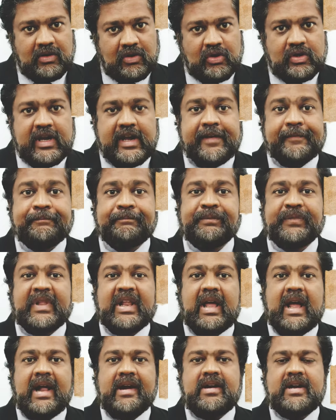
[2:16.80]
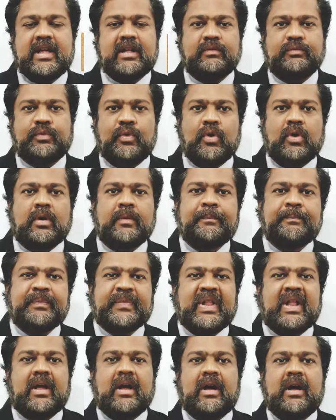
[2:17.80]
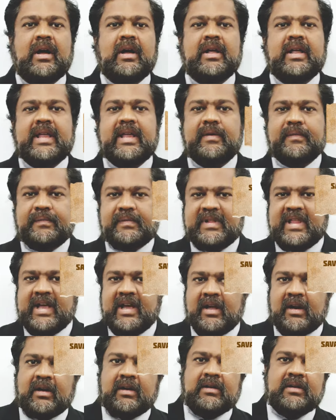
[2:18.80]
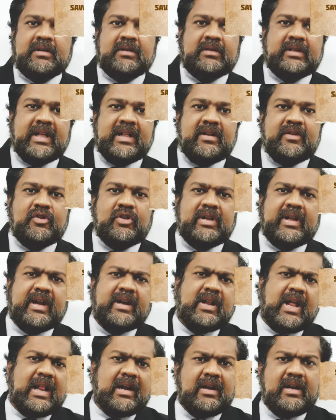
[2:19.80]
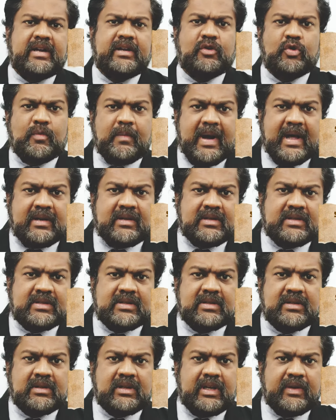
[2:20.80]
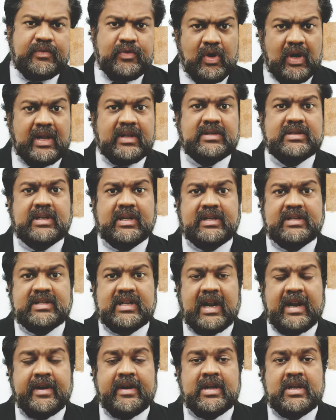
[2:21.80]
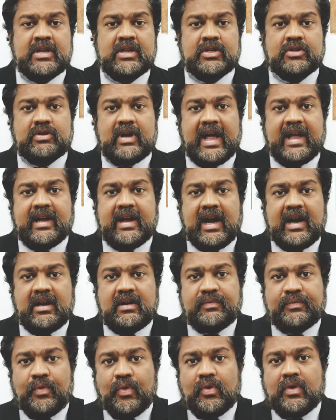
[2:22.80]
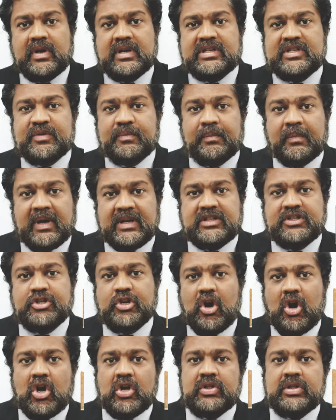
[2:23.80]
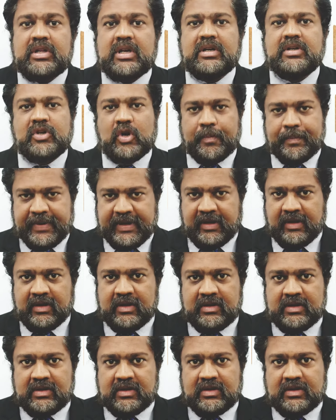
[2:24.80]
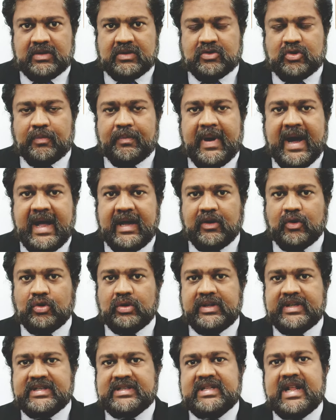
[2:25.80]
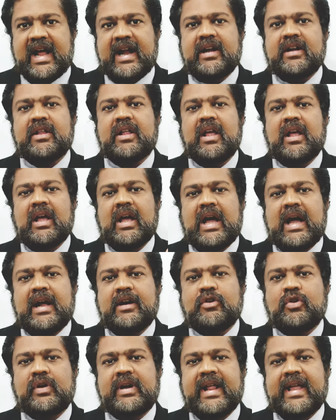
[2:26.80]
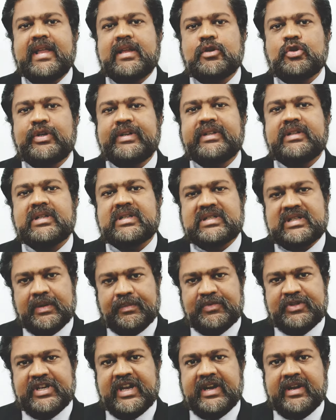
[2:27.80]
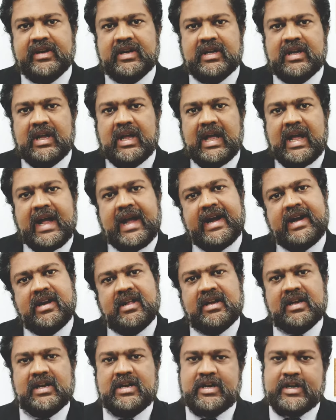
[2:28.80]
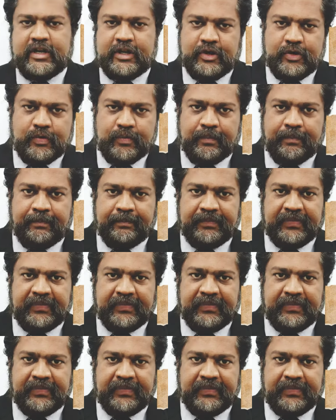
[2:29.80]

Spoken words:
Okay, and therefore, if there, then you will get hardly 2 marks if your answer is right. So I can't focus much on the topic. So my role is that I have to take you in the subject and continue.